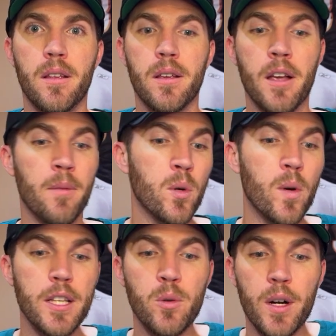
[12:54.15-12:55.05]
Come
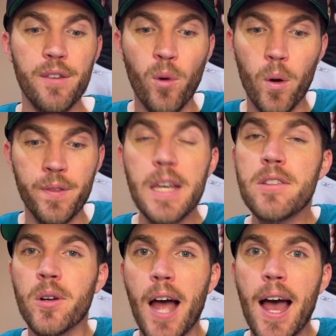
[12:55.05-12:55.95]
2024,
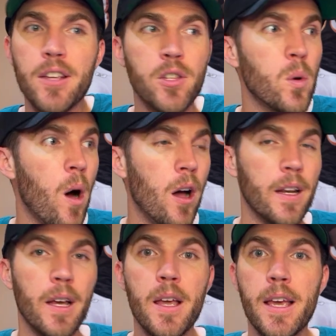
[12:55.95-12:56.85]
these are guys who
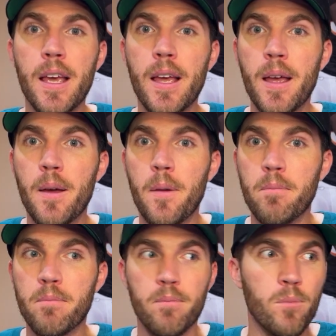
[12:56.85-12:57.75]
on
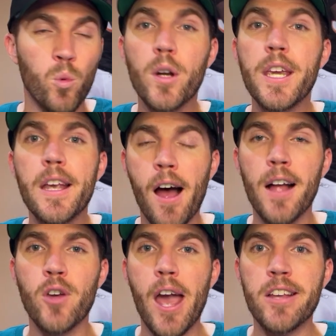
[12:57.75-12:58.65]
rookie
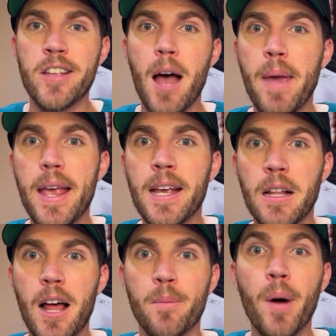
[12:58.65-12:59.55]
contracts, not making
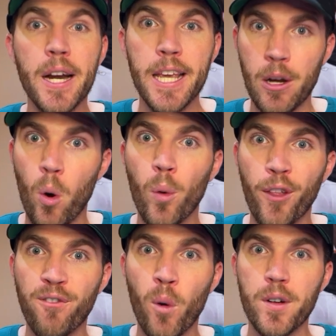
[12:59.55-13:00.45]
a lot of money, can hold
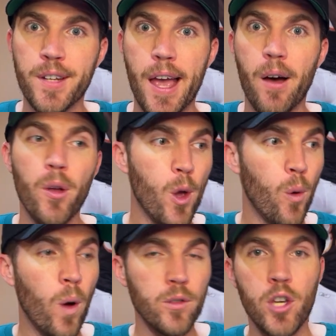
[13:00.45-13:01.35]
the fort down
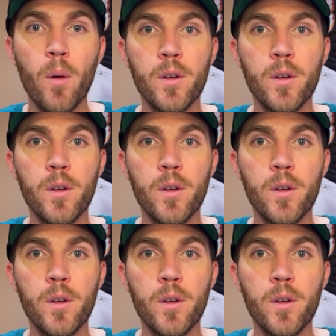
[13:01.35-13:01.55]
while Joe and